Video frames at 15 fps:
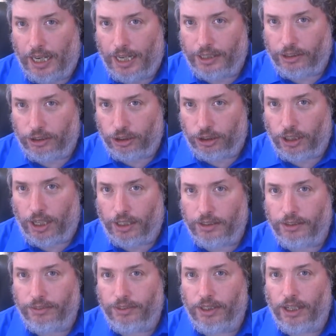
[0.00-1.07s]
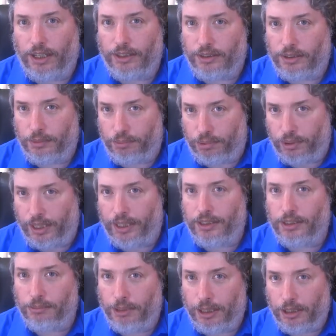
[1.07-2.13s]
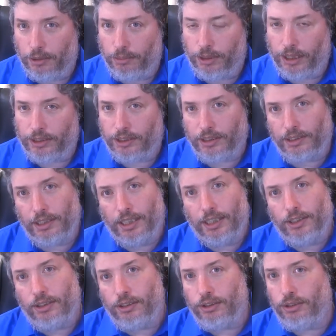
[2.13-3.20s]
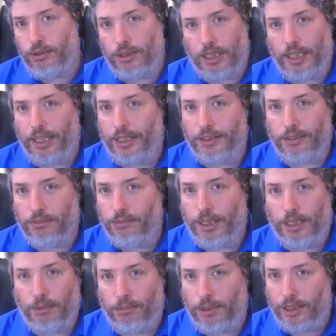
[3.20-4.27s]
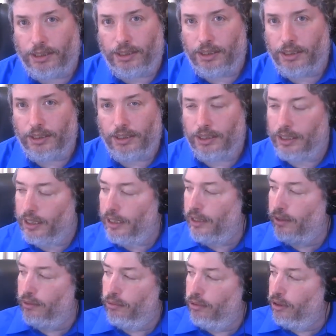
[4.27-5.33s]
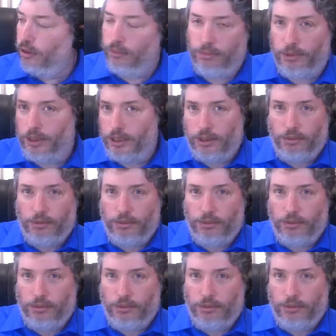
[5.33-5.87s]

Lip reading: as a child of God to pray to make your blessings because you can't make a blessing in the room